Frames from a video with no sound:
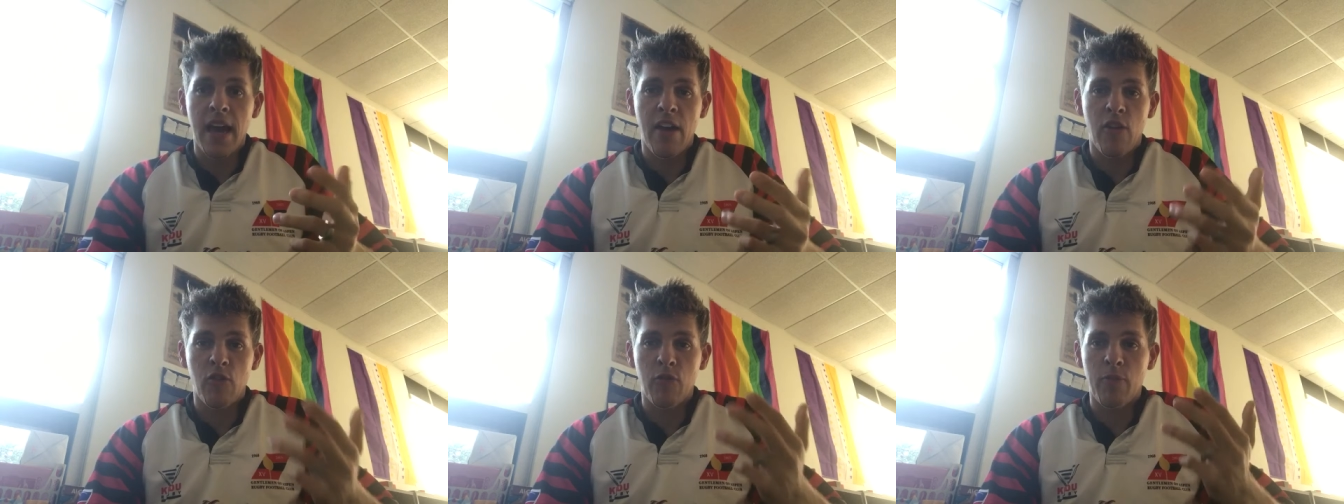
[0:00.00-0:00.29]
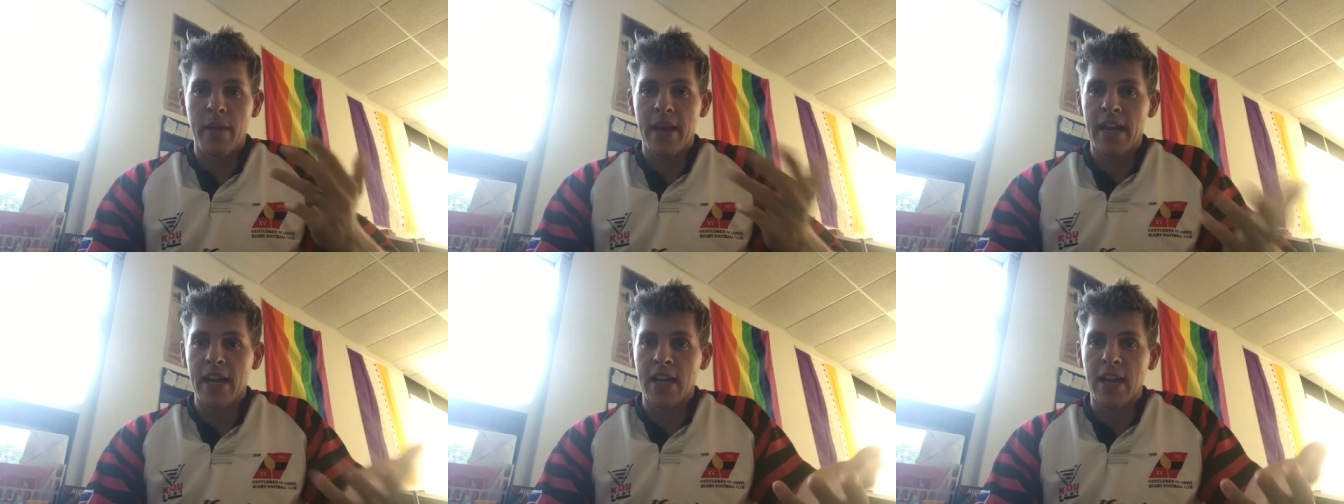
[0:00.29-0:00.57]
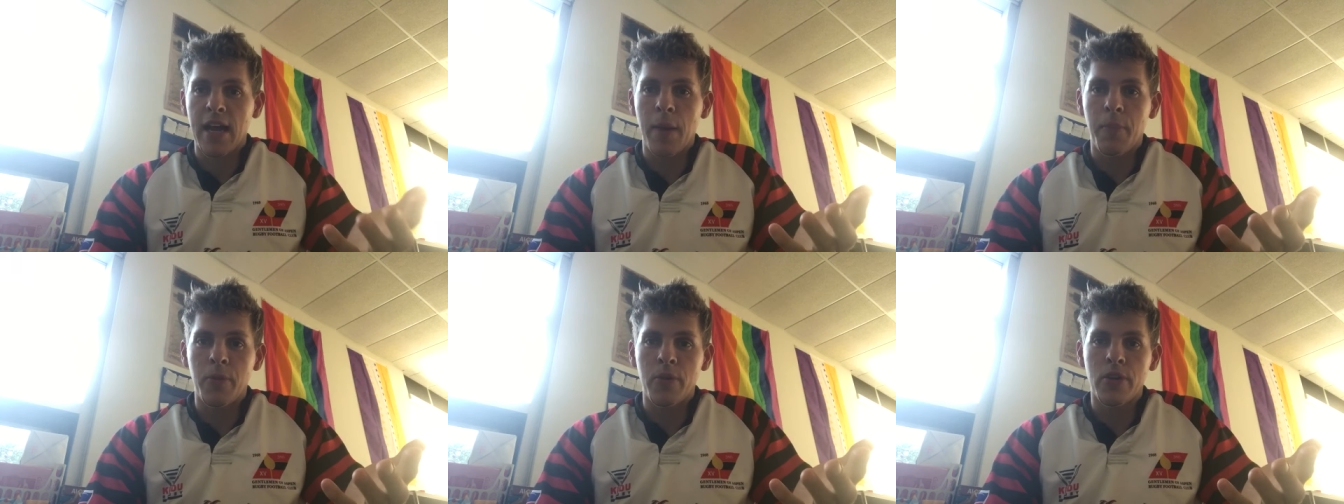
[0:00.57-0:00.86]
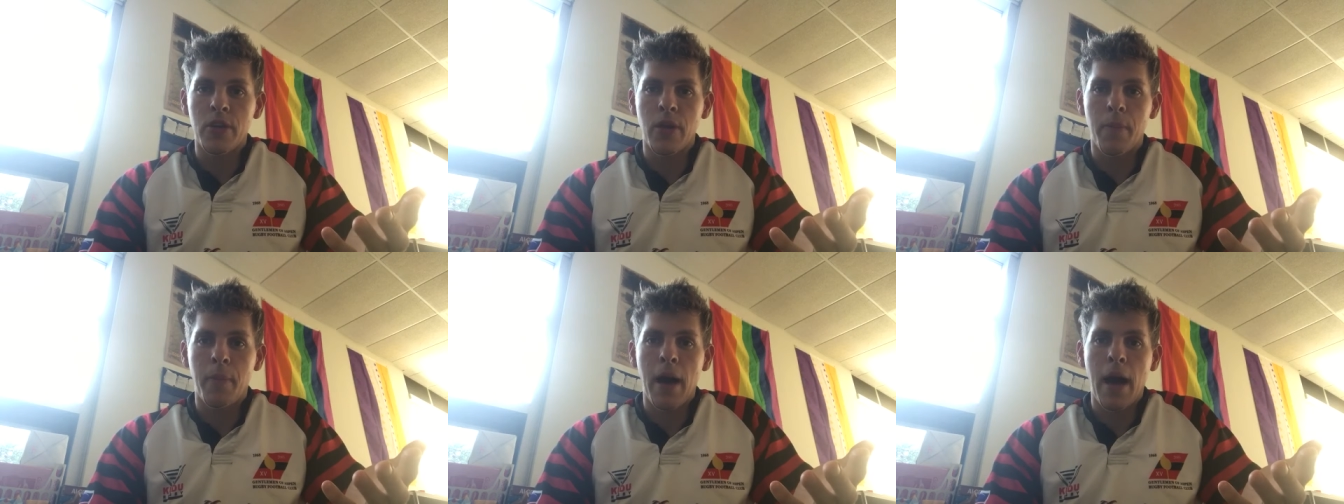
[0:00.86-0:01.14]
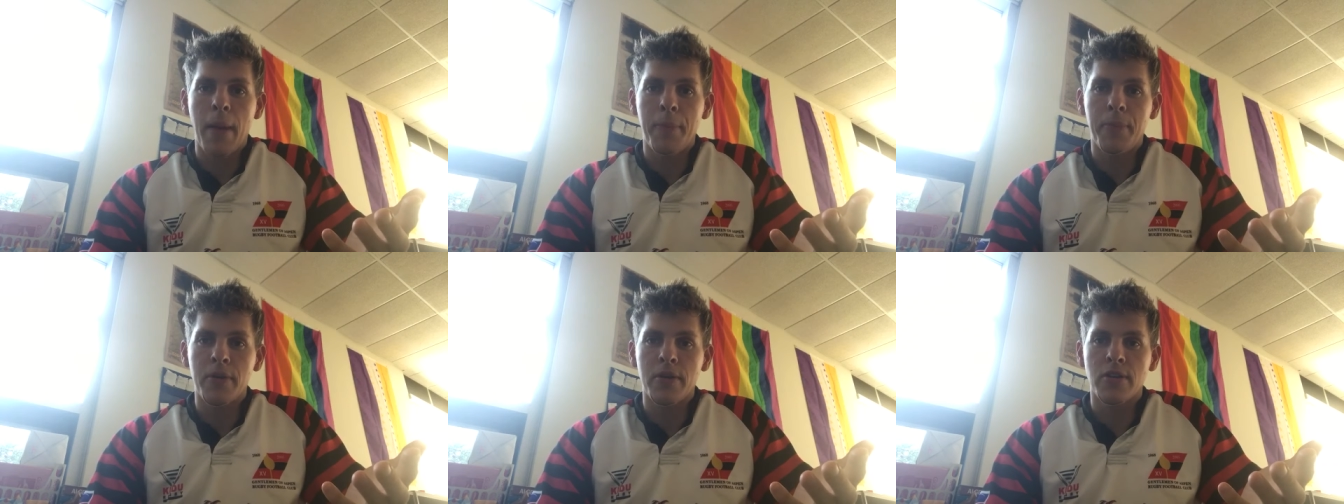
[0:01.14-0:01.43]
have made a couple of the
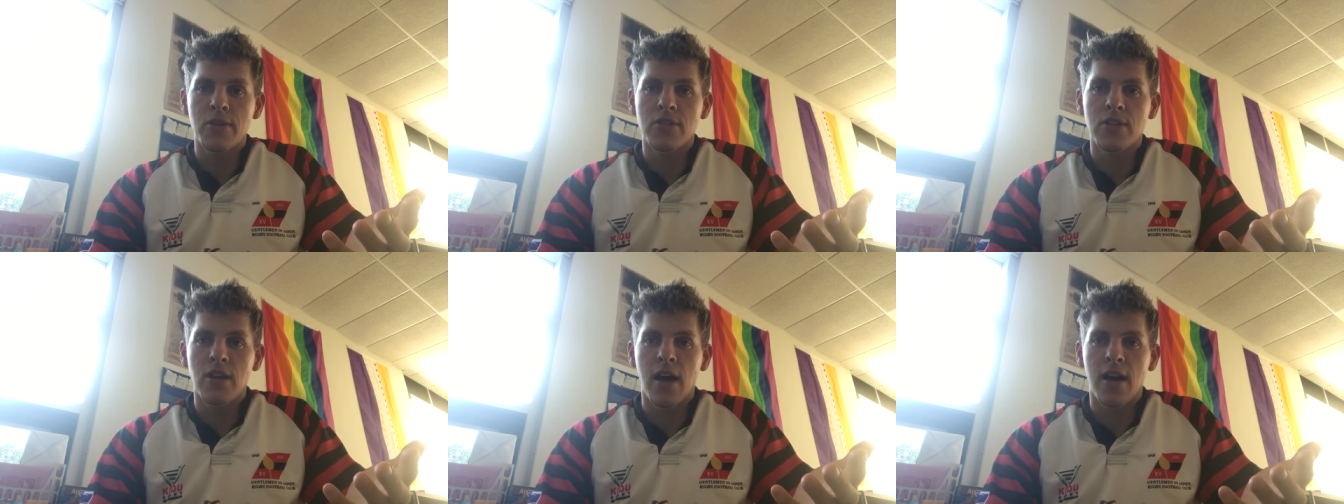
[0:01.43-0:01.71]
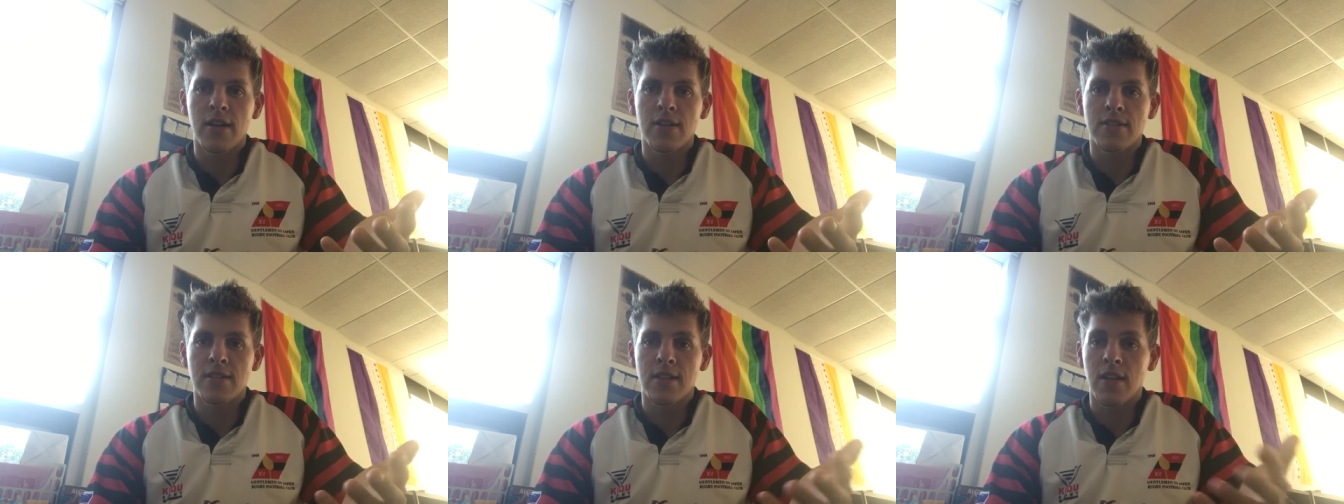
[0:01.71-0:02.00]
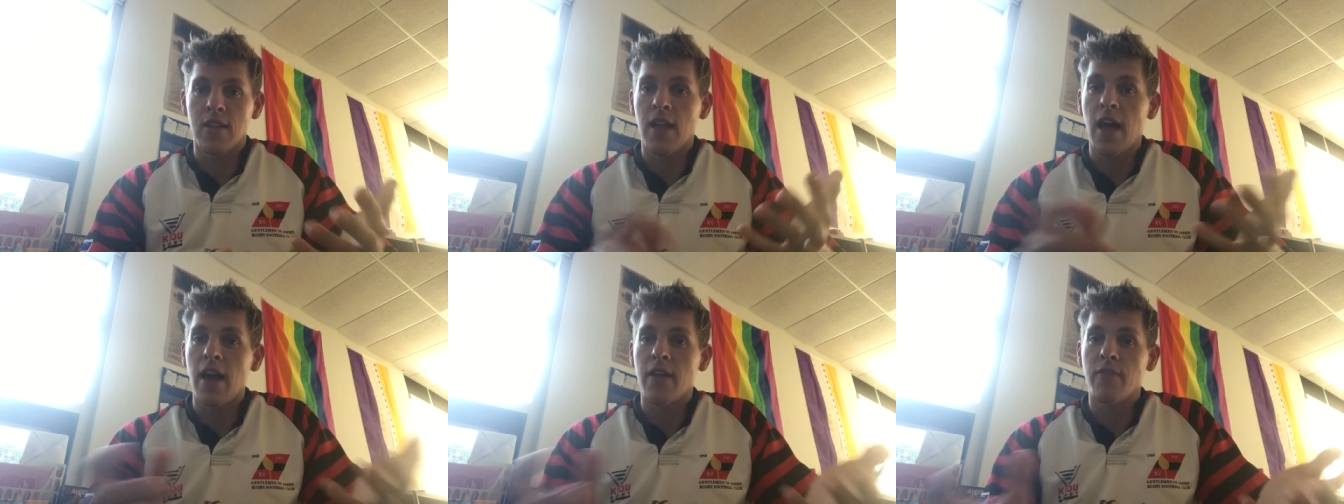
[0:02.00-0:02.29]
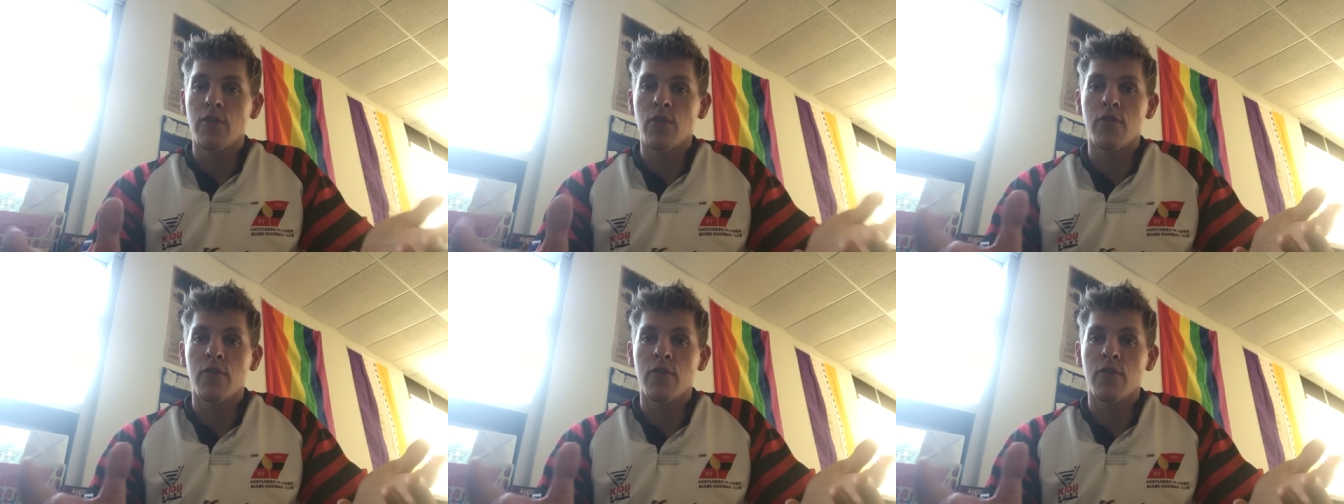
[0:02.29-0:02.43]
popular songs that a lot of